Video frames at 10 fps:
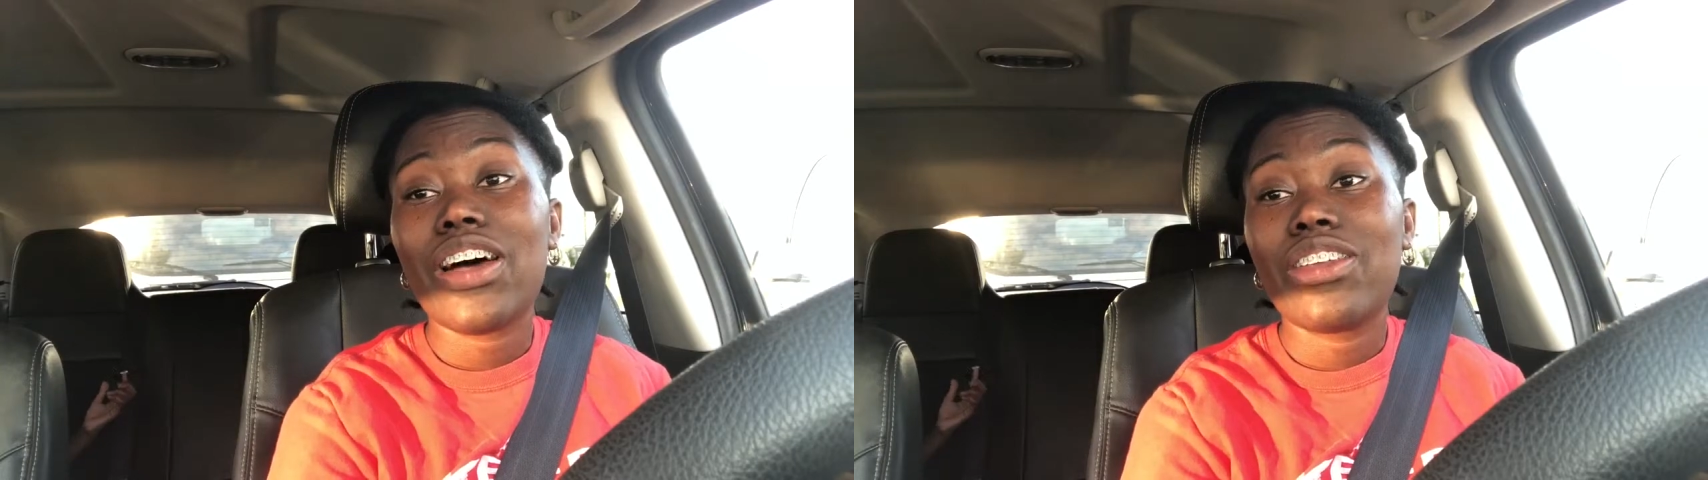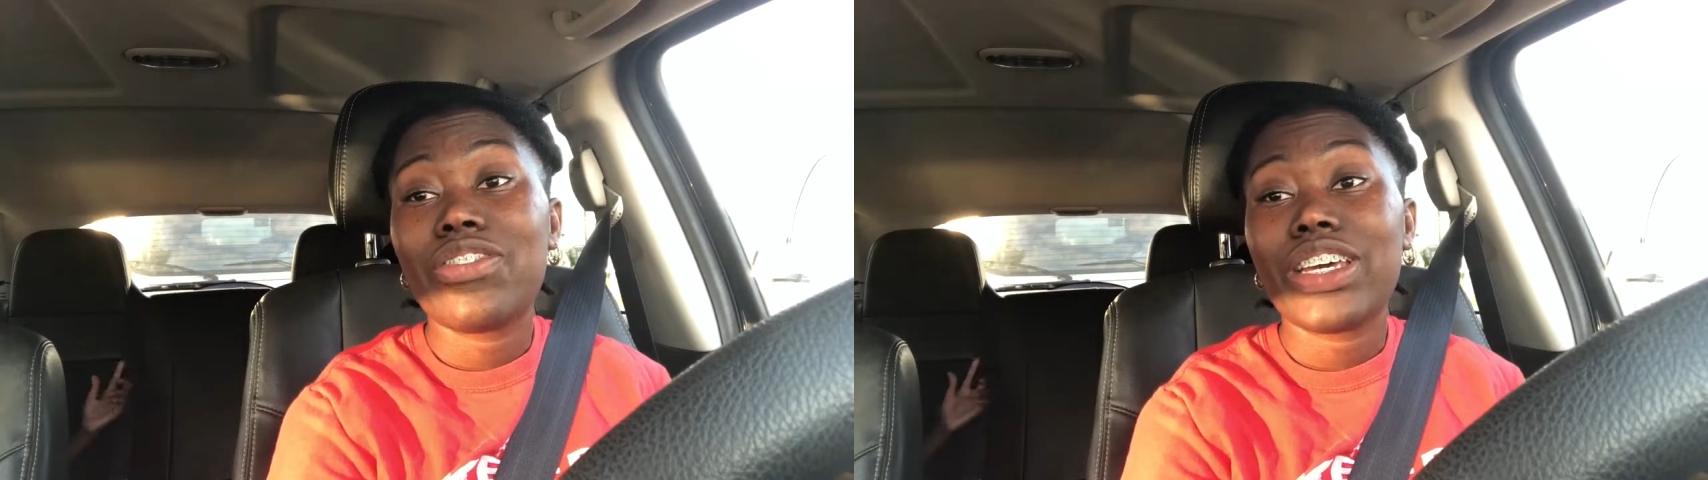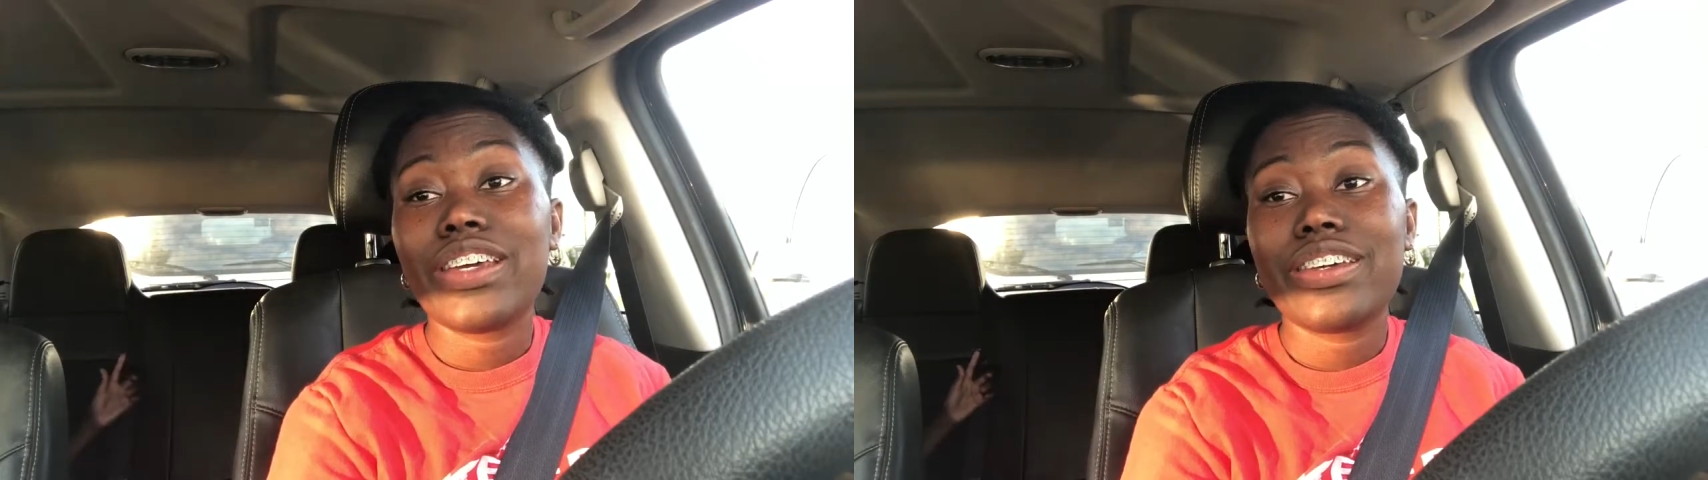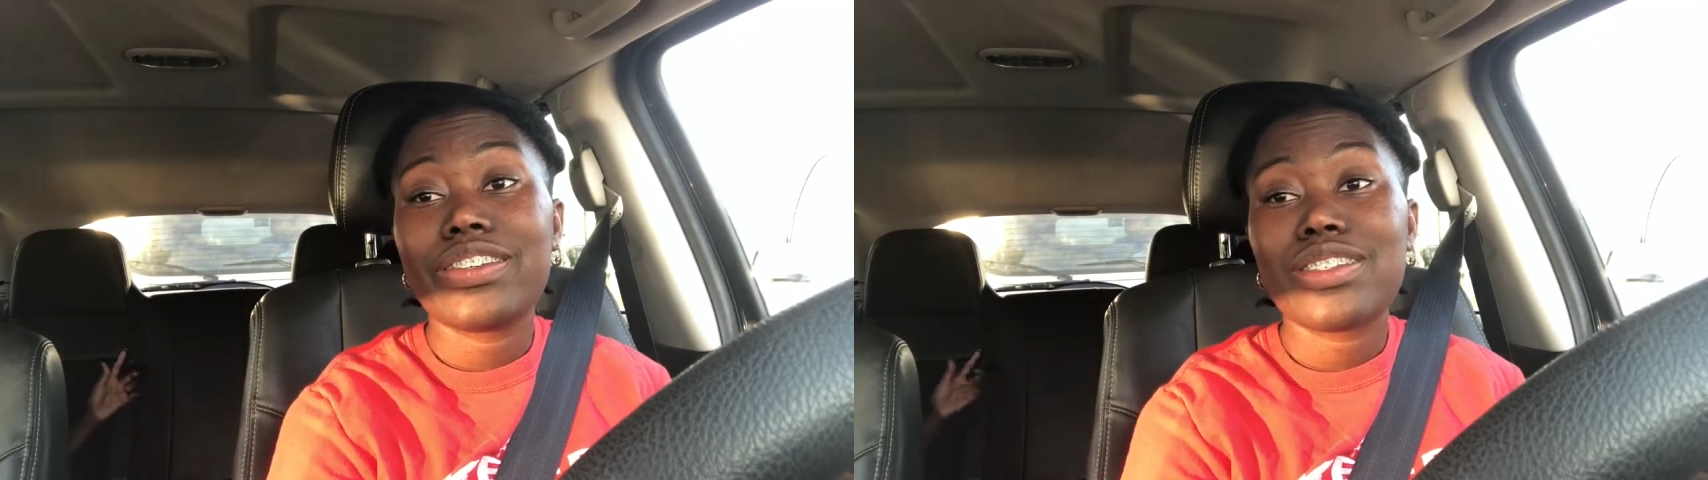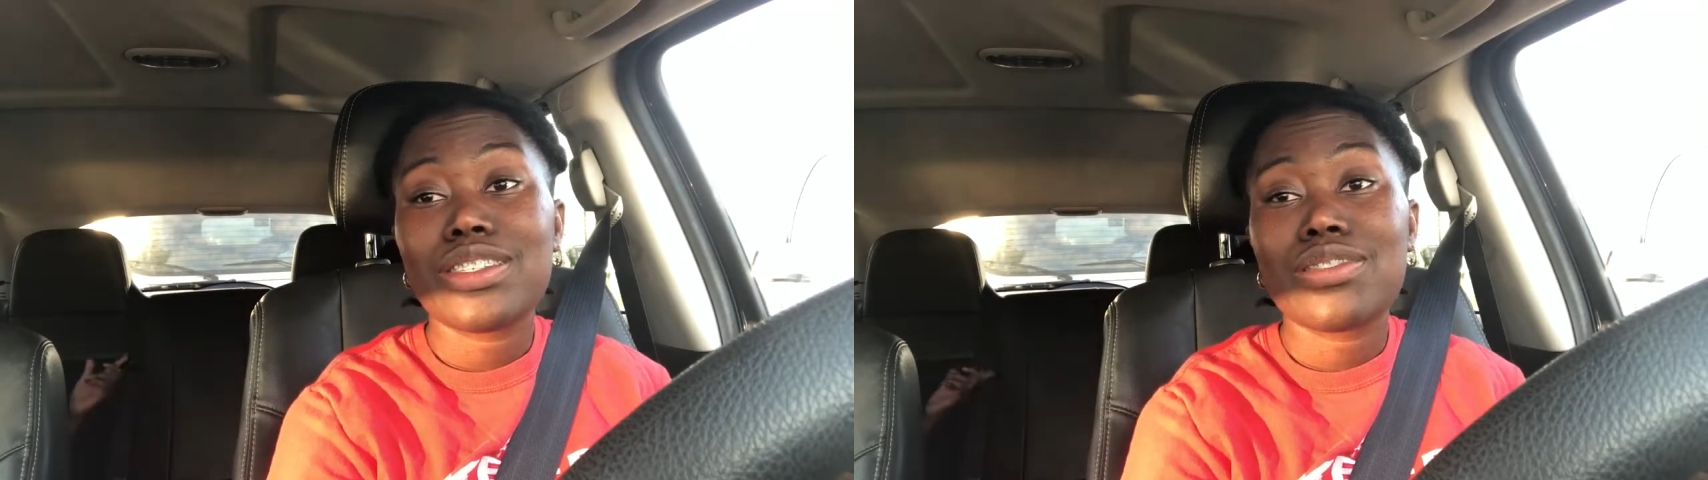elephant
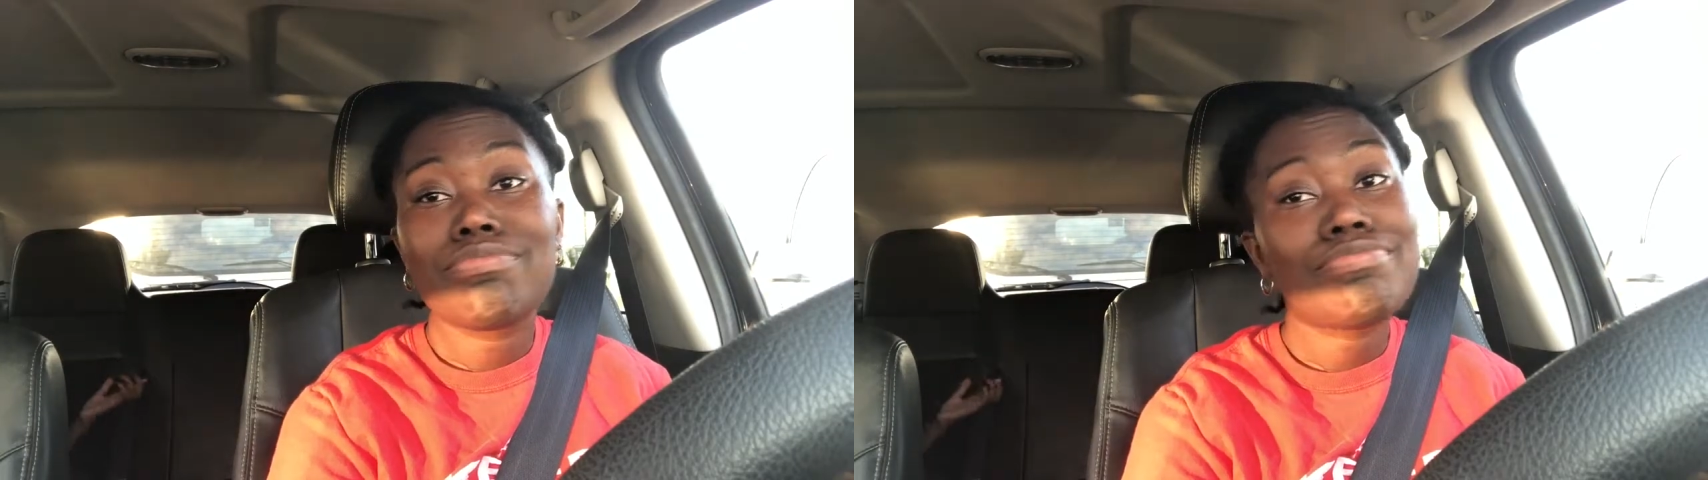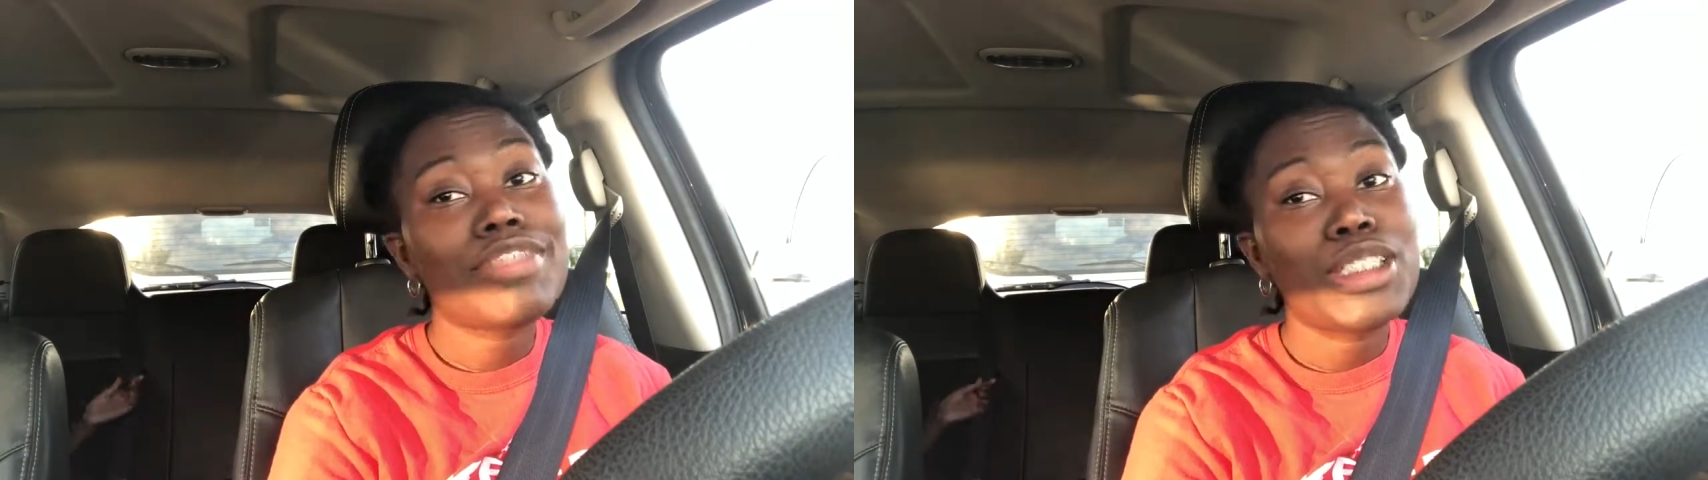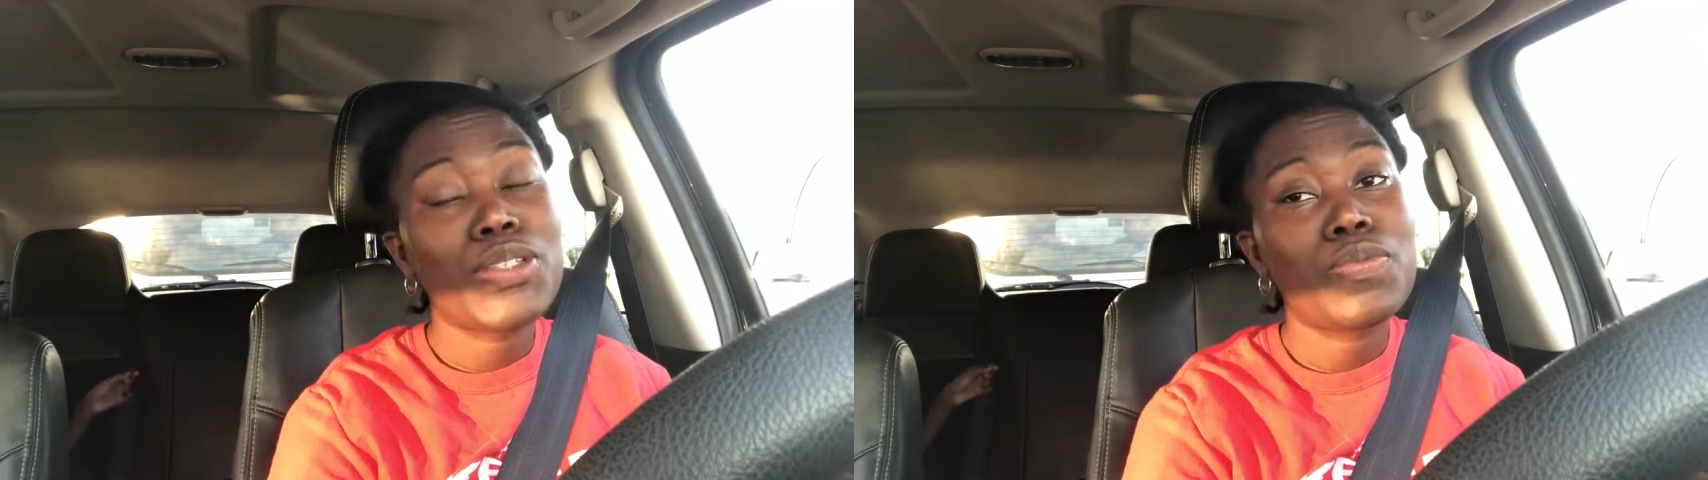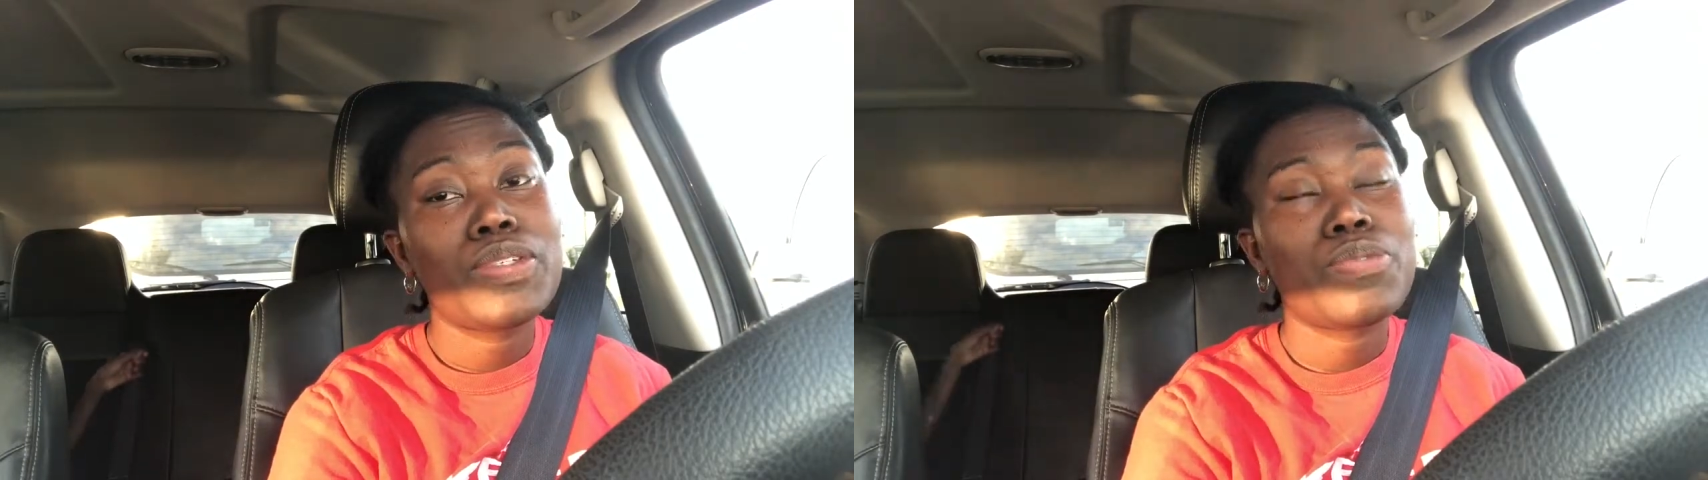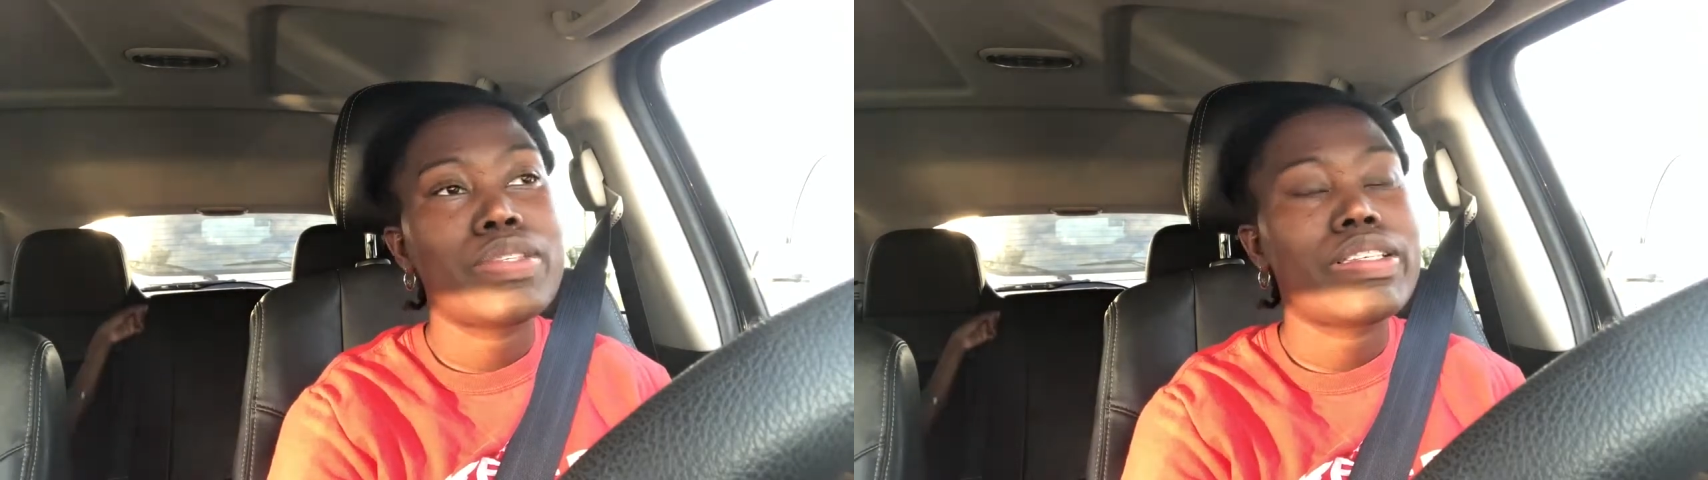ears,
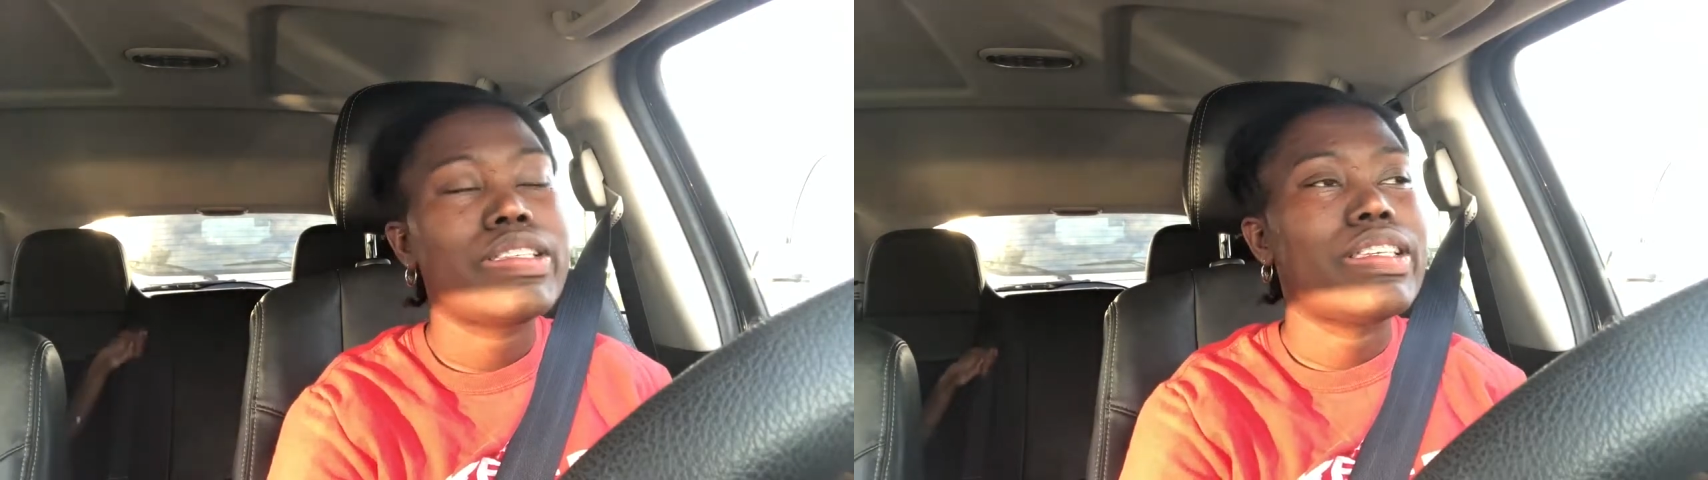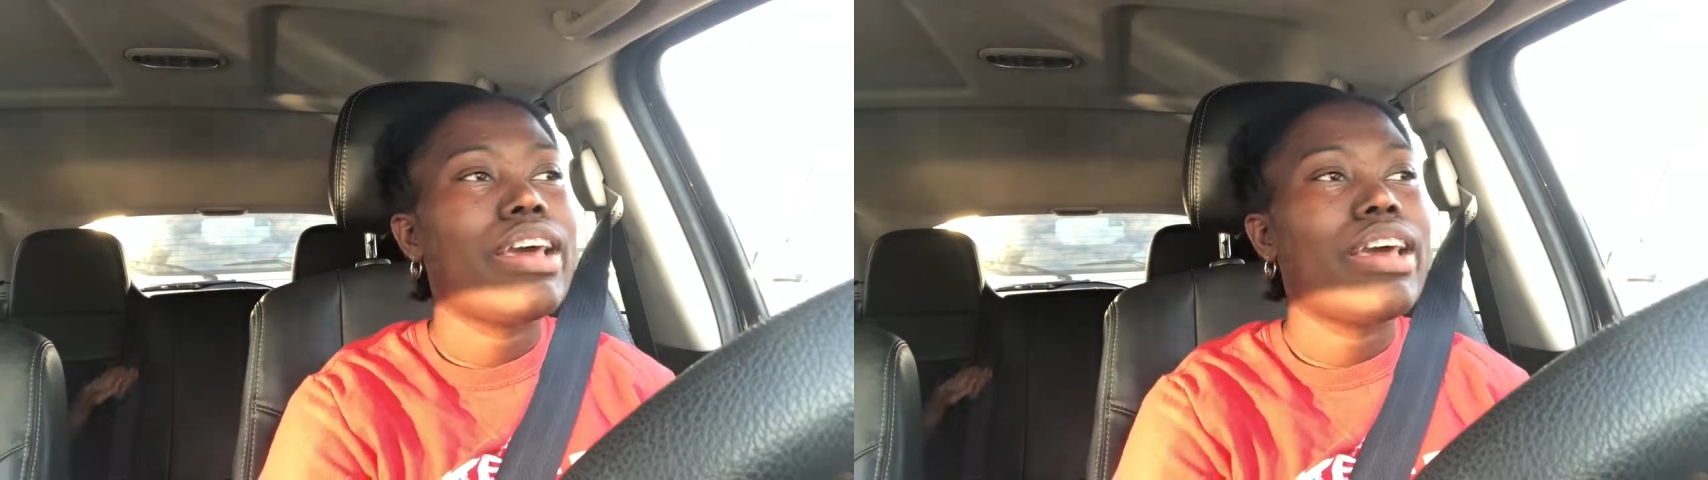which was it.